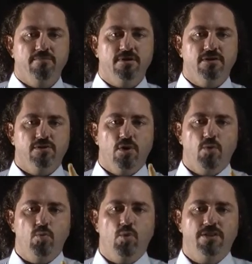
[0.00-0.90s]

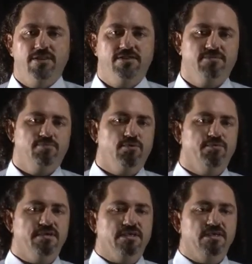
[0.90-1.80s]
but one lesson per
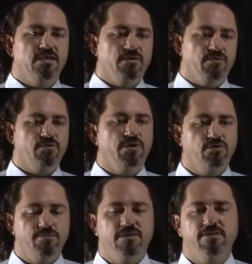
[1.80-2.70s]
week, we're going
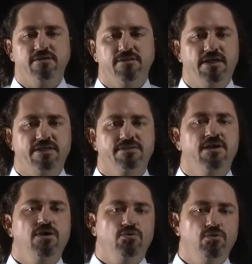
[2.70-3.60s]
to be in the class
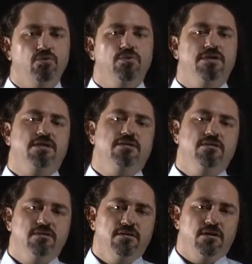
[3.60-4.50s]
doing
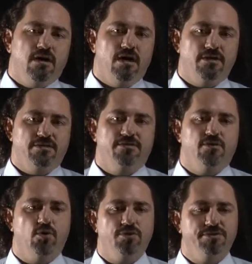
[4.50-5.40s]
higher
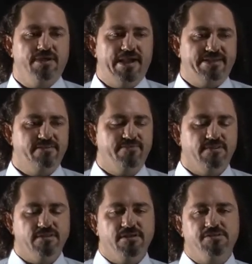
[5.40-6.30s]
order
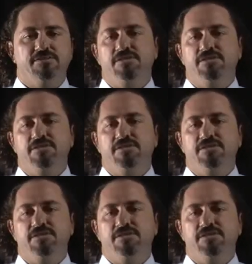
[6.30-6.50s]
activities.